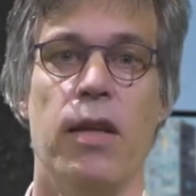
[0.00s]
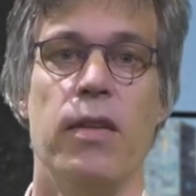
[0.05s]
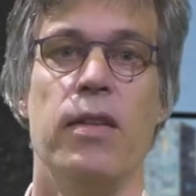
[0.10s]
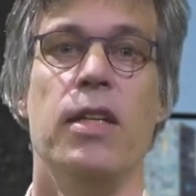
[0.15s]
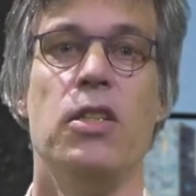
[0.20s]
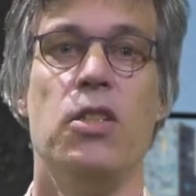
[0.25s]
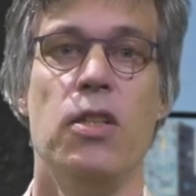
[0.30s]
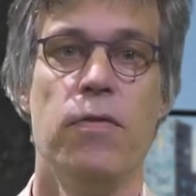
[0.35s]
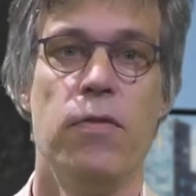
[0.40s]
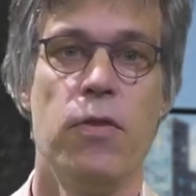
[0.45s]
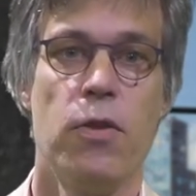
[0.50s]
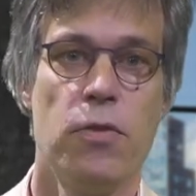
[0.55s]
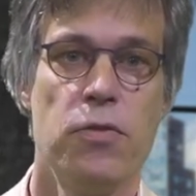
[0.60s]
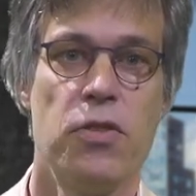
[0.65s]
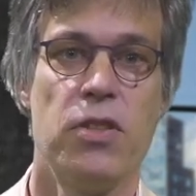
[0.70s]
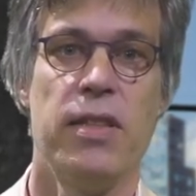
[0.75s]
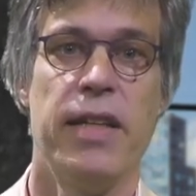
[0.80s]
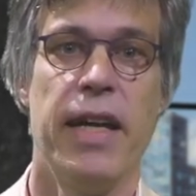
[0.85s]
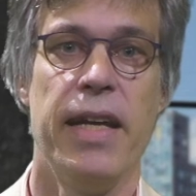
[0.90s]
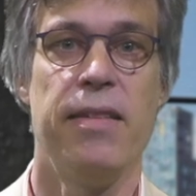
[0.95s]
This
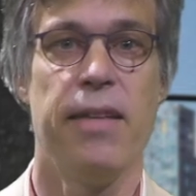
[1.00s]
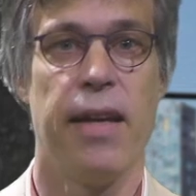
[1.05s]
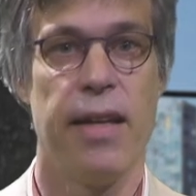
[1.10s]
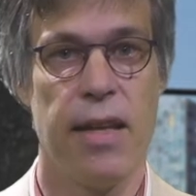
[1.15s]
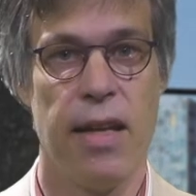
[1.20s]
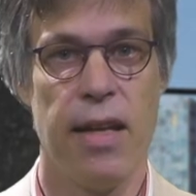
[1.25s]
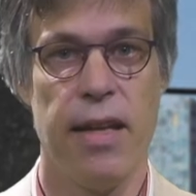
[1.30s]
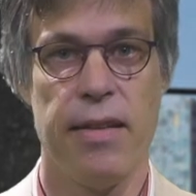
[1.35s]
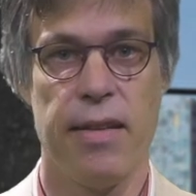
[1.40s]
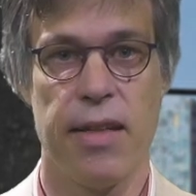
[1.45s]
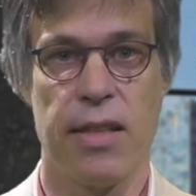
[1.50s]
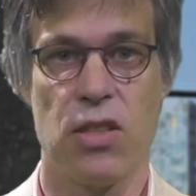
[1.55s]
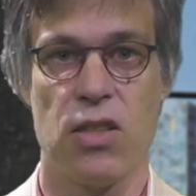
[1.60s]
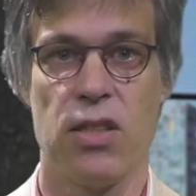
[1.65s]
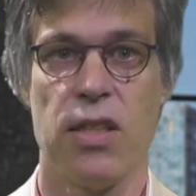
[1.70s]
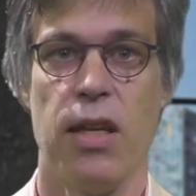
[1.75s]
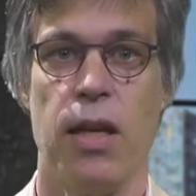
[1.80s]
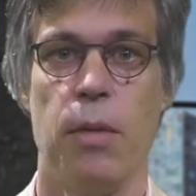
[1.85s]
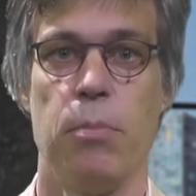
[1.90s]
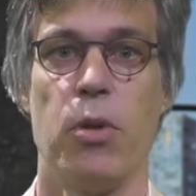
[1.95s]
involves data
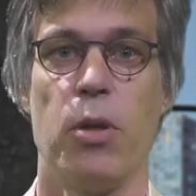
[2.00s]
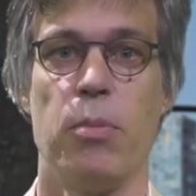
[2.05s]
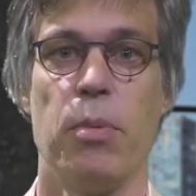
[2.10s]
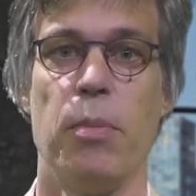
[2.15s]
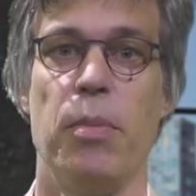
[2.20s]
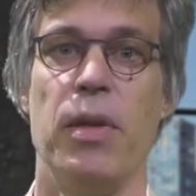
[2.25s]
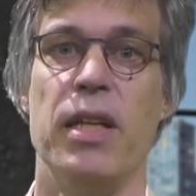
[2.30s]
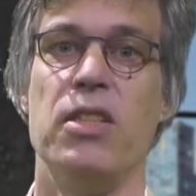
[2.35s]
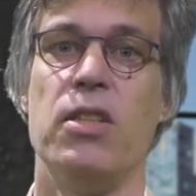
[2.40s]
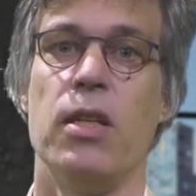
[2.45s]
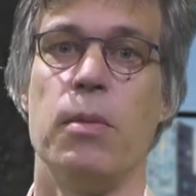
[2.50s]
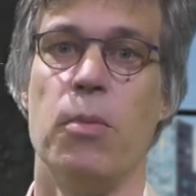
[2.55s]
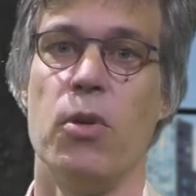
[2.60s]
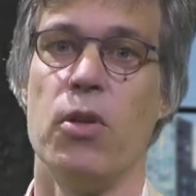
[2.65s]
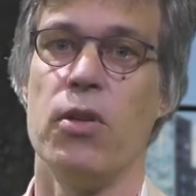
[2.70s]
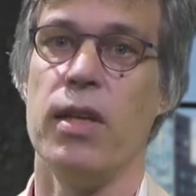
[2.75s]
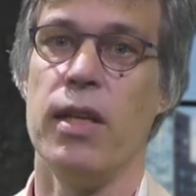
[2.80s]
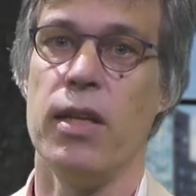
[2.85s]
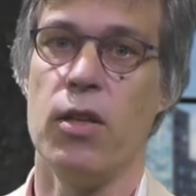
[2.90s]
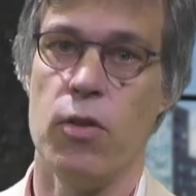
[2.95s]
analytics and probabilistic
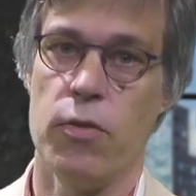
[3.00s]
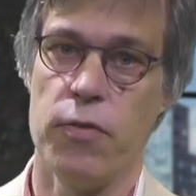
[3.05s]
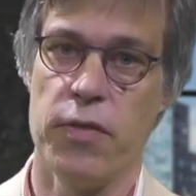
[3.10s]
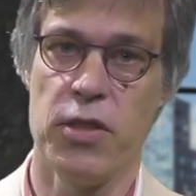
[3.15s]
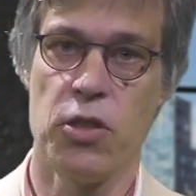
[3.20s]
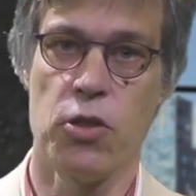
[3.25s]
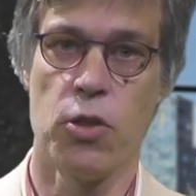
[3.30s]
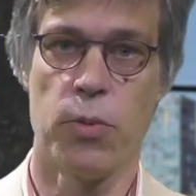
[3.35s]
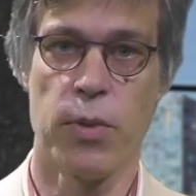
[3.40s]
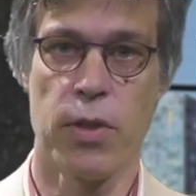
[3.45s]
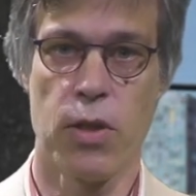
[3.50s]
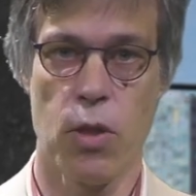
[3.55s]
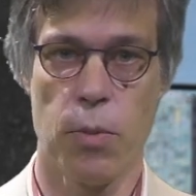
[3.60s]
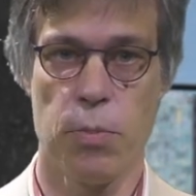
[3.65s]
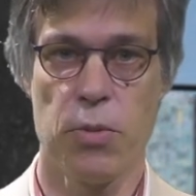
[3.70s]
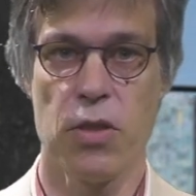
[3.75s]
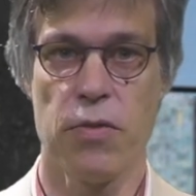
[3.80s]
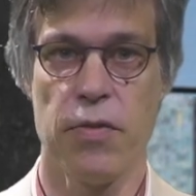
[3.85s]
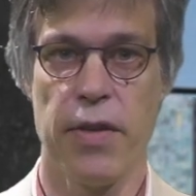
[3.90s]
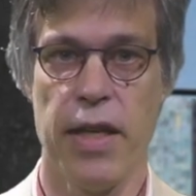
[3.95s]
modeling of historical
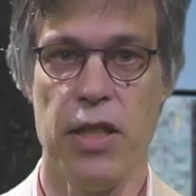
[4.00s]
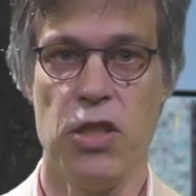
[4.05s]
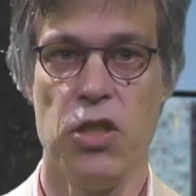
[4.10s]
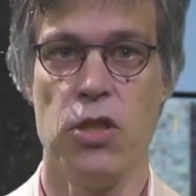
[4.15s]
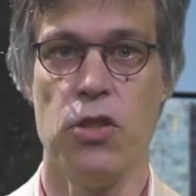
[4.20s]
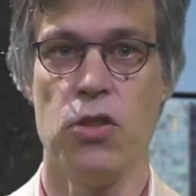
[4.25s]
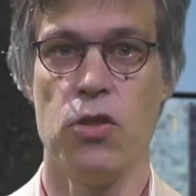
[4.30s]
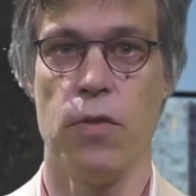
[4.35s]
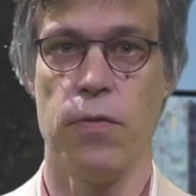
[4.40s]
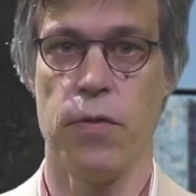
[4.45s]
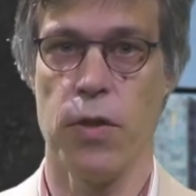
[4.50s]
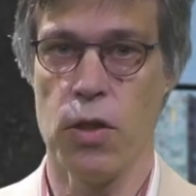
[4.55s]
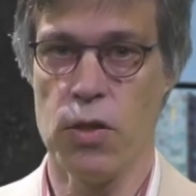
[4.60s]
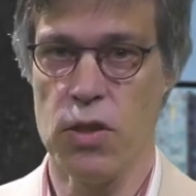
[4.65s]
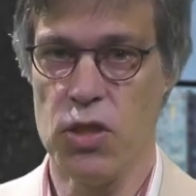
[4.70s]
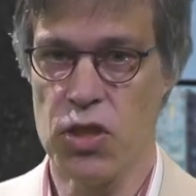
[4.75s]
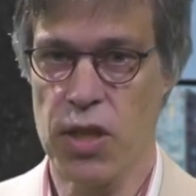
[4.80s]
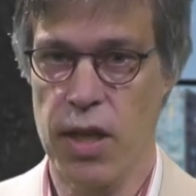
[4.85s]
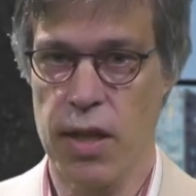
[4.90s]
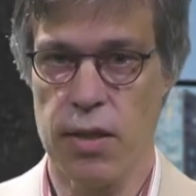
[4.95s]
observations of
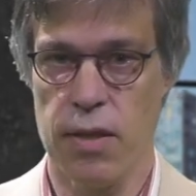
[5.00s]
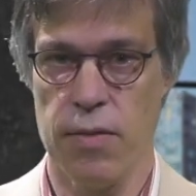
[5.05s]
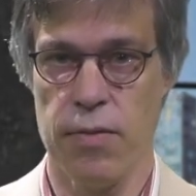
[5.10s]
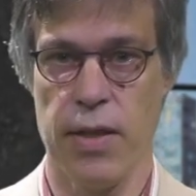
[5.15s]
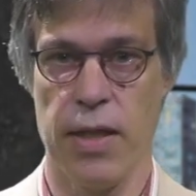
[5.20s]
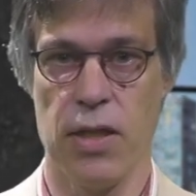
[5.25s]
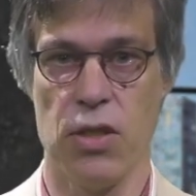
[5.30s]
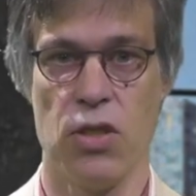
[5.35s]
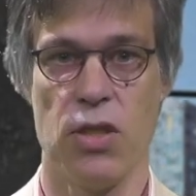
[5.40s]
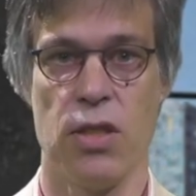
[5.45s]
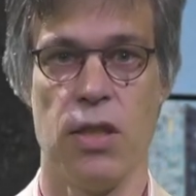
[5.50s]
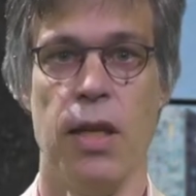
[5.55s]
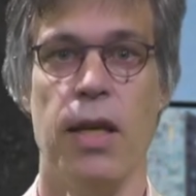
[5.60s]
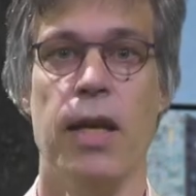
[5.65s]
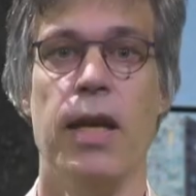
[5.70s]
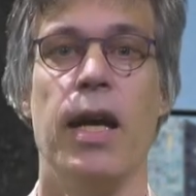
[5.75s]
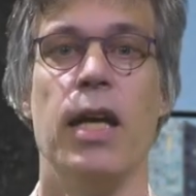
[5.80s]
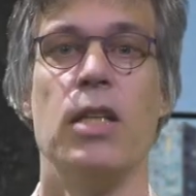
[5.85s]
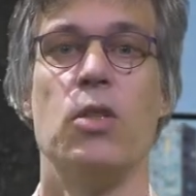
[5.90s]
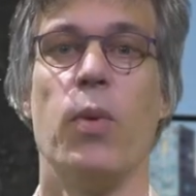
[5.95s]
undesired events,
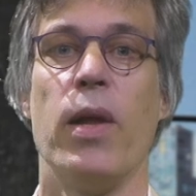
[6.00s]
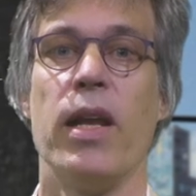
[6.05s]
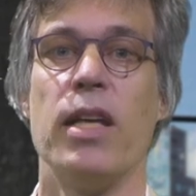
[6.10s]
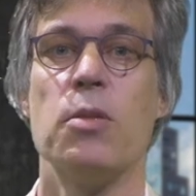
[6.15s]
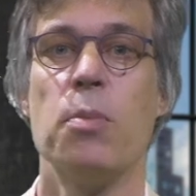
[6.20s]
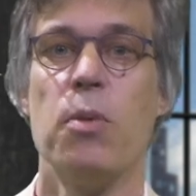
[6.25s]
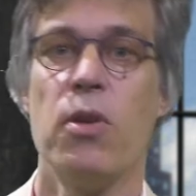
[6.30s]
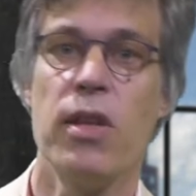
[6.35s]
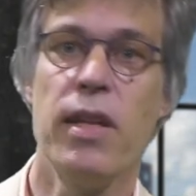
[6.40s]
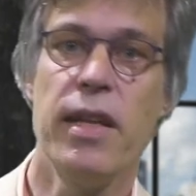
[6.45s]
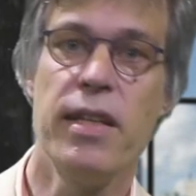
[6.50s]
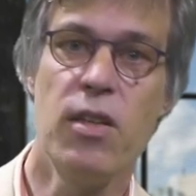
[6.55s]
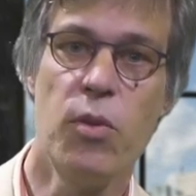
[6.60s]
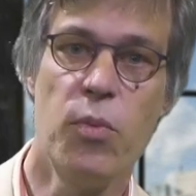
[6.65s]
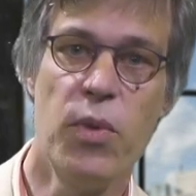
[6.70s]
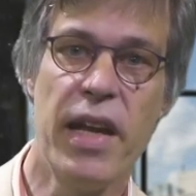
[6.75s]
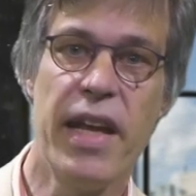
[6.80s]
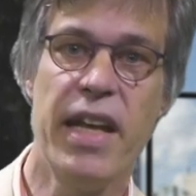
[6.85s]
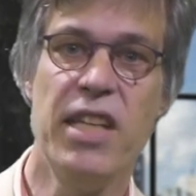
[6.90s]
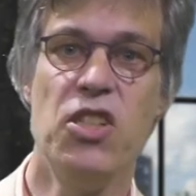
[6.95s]
as well as modeling the
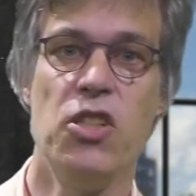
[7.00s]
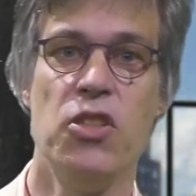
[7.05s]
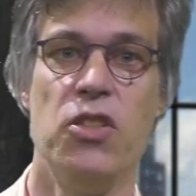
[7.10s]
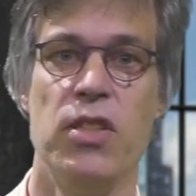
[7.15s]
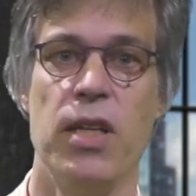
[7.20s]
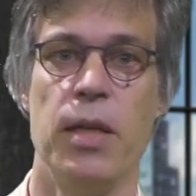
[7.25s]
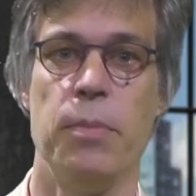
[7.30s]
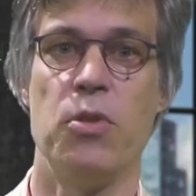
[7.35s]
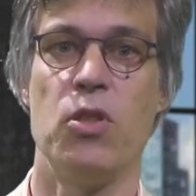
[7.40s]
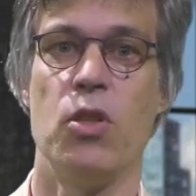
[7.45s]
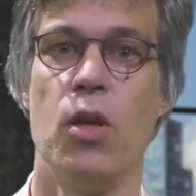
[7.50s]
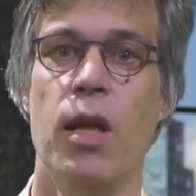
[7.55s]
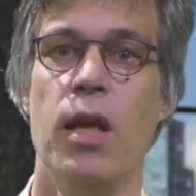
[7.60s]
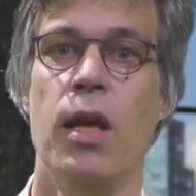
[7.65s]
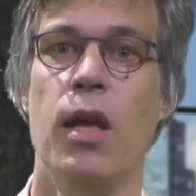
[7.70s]
relationships